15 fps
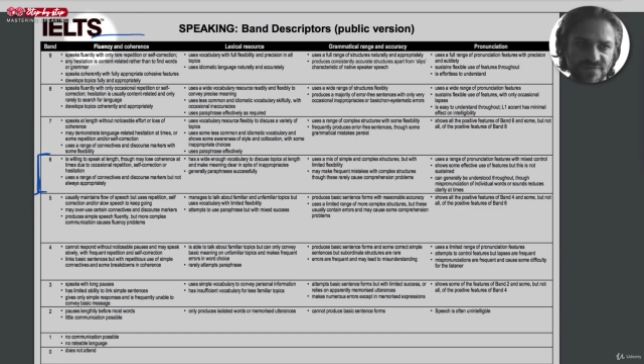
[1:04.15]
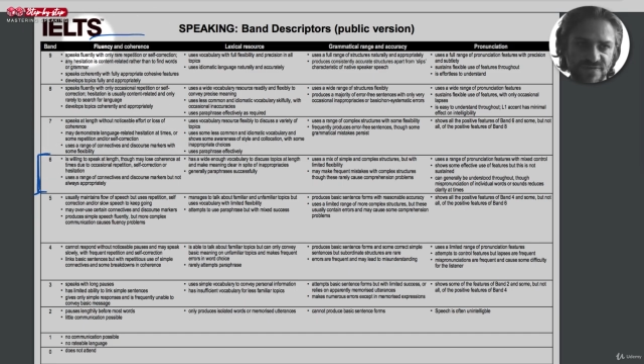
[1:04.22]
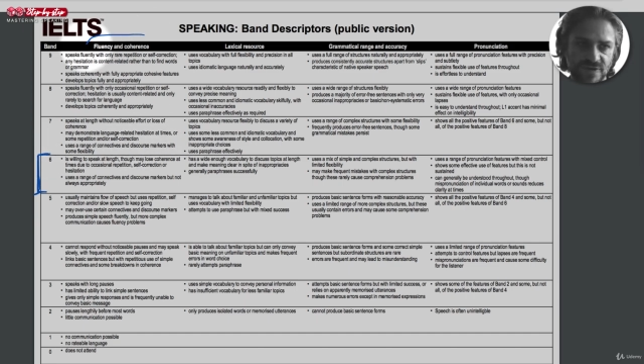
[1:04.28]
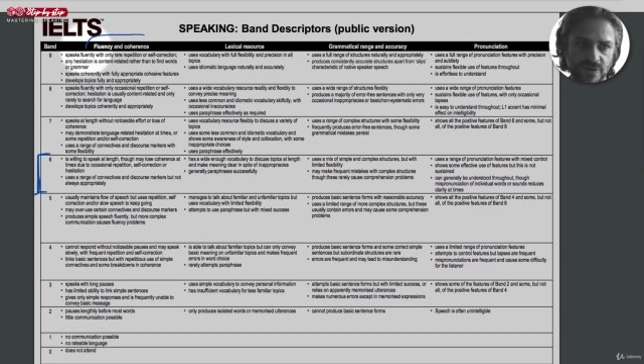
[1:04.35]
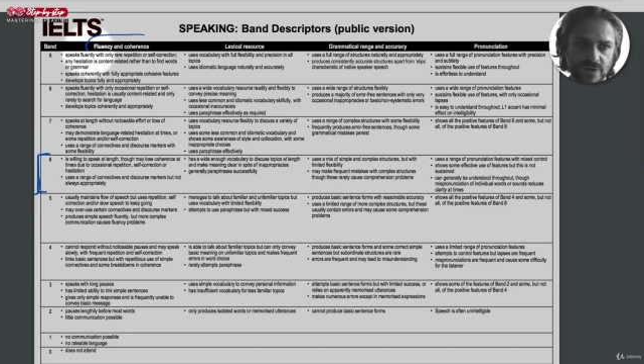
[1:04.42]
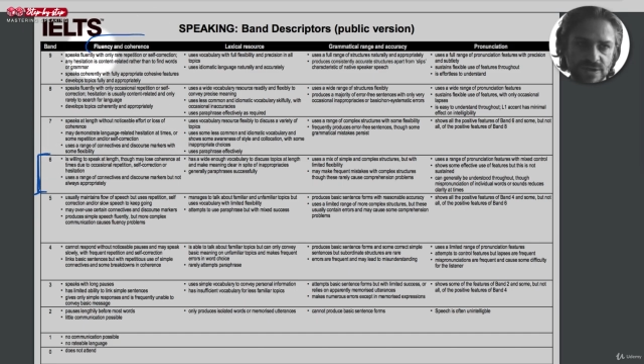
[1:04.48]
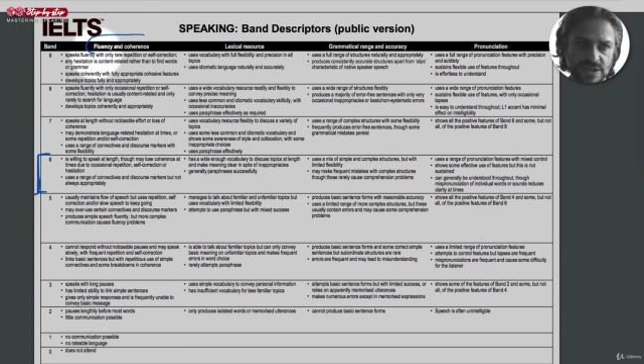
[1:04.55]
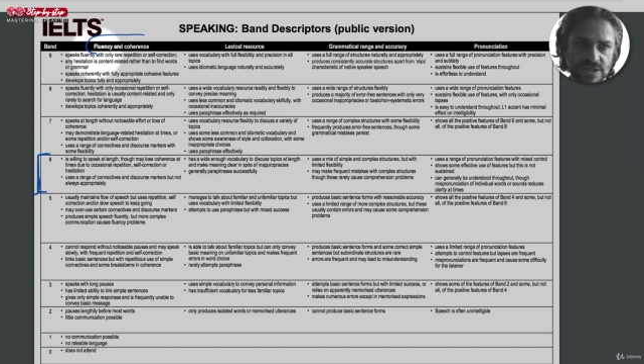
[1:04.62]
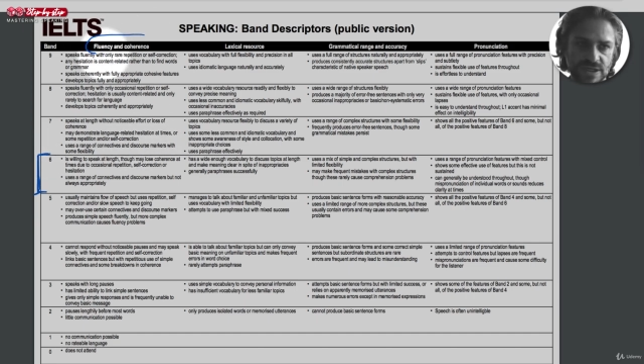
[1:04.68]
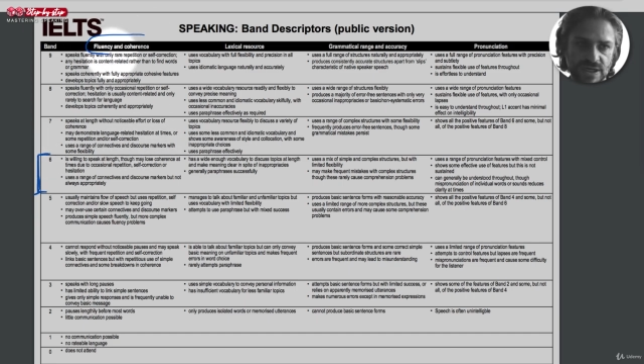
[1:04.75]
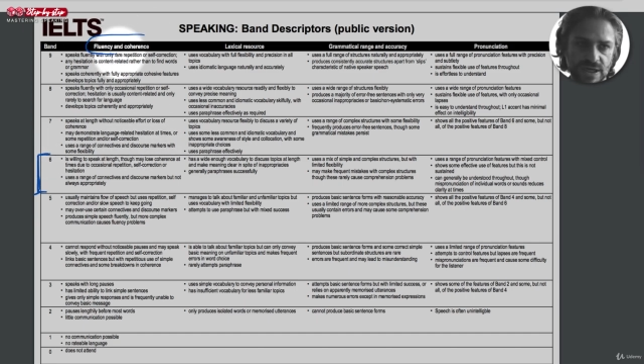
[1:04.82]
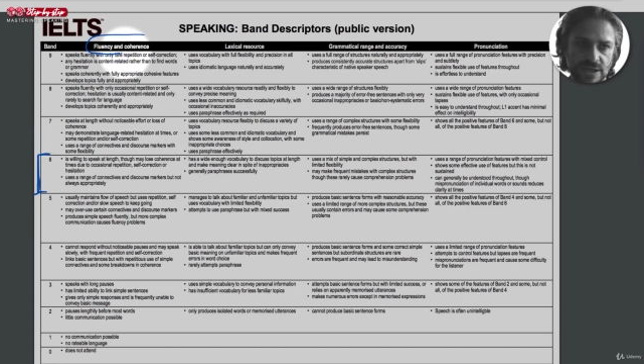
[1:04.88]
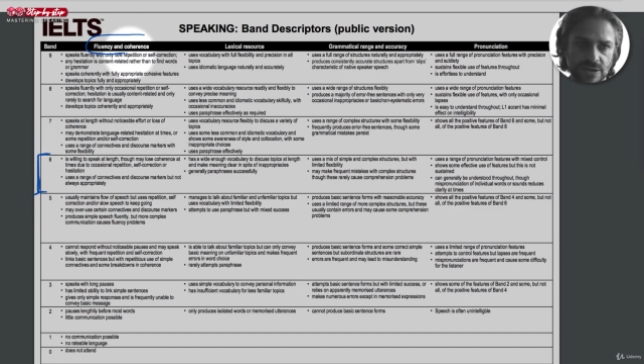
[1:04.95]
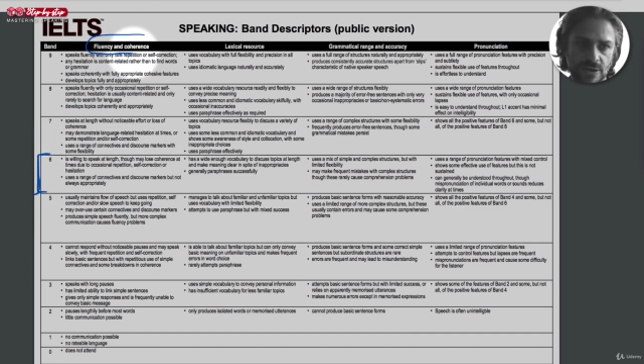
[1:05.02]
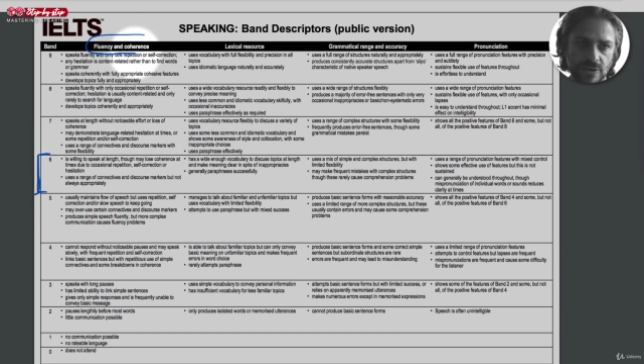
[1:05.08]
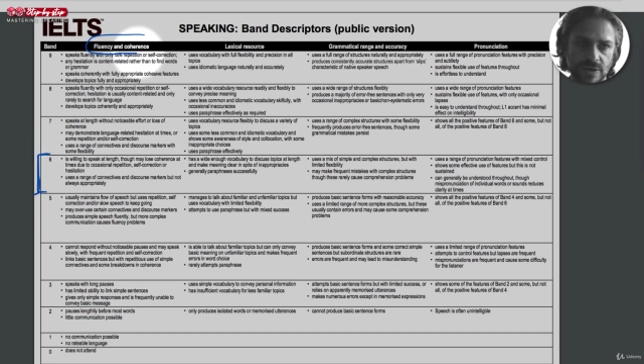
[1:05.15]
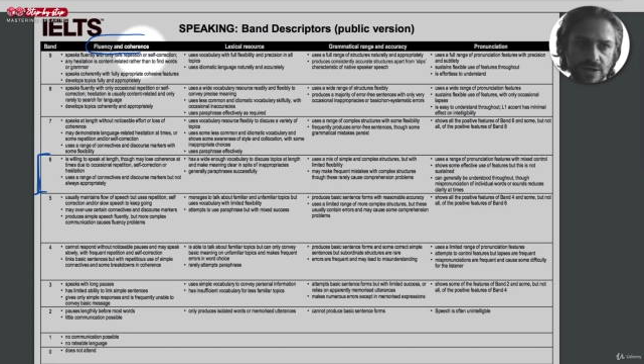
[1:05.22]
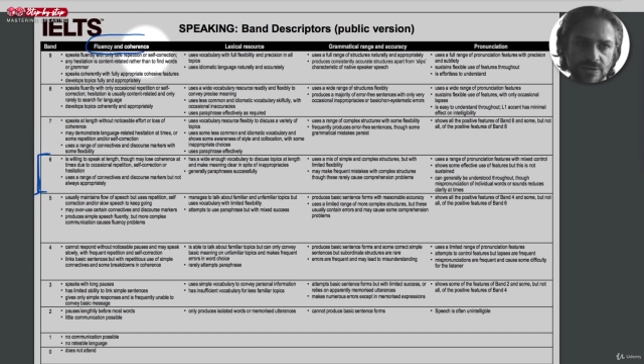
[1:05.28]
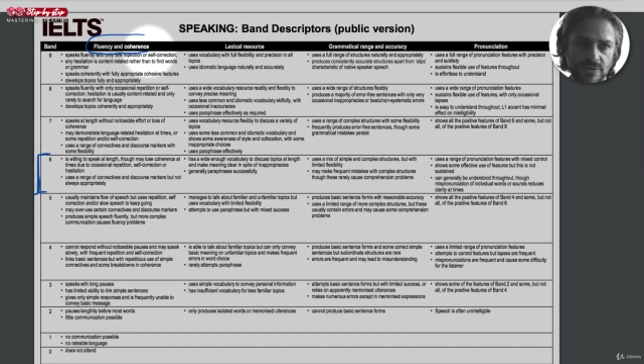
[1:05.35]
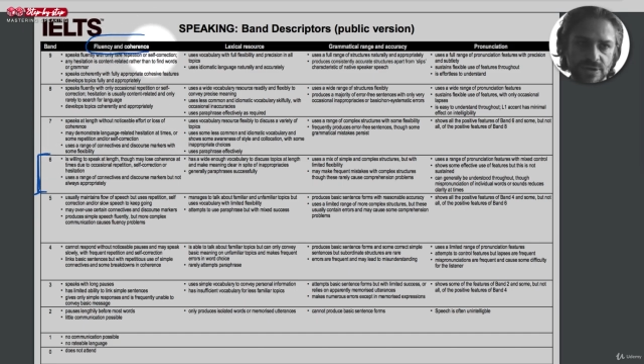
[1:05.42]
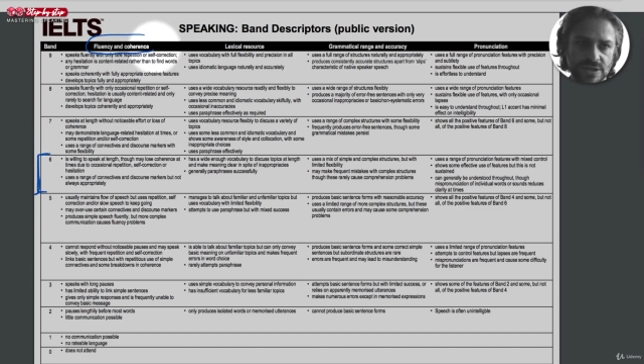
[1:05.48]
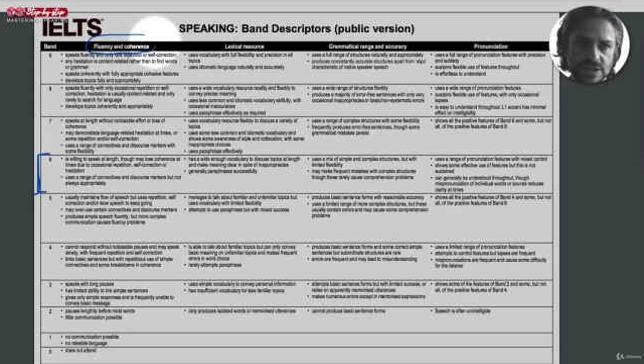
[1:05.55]
fluency and
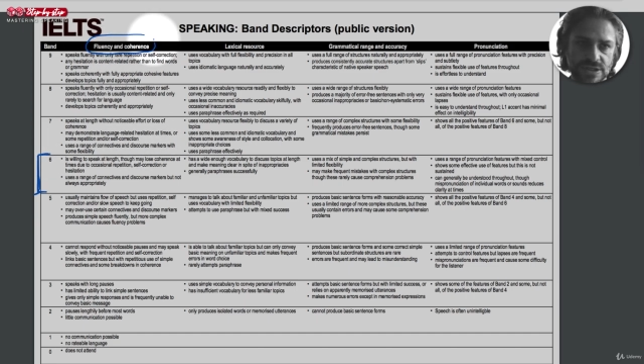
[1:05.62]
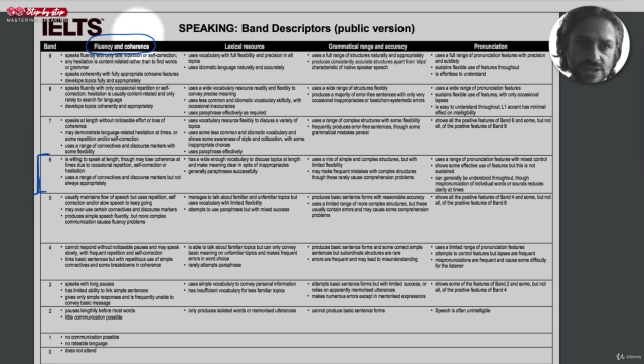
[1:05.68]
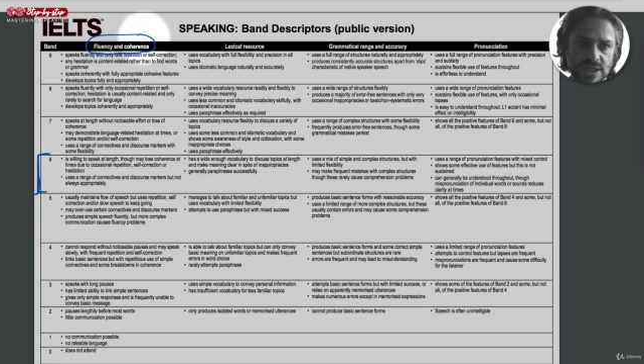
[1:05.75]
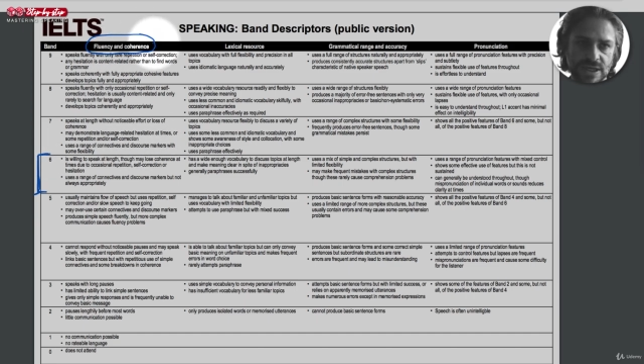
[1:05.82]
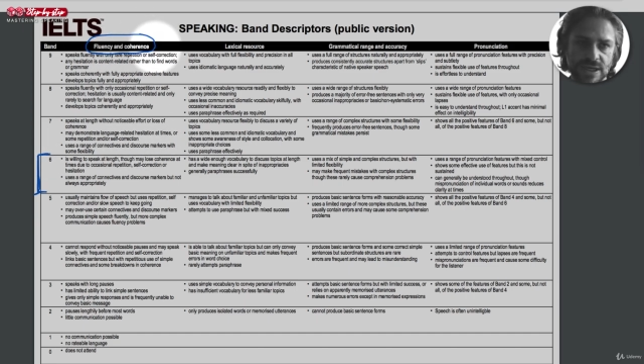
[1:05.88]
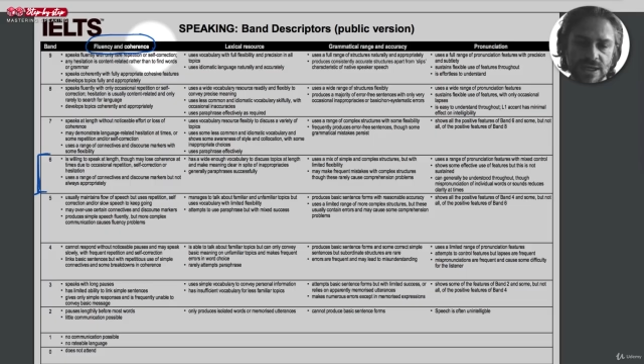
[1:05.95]
coherence.